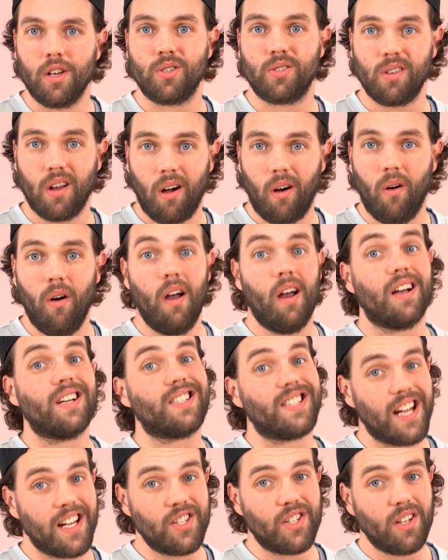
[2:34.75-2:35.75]
So
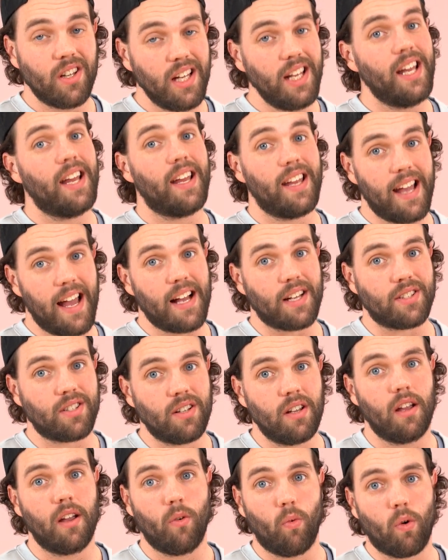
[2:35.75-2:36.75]
essentially,
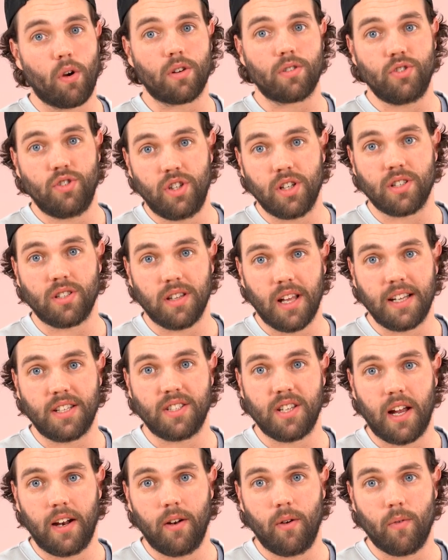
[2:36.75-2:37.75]
yes, it works just like
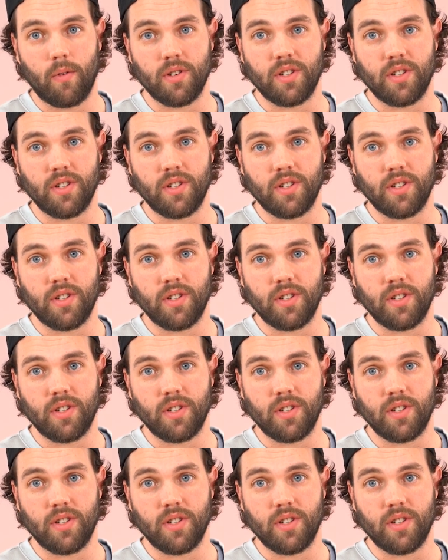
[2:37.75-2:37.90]
send and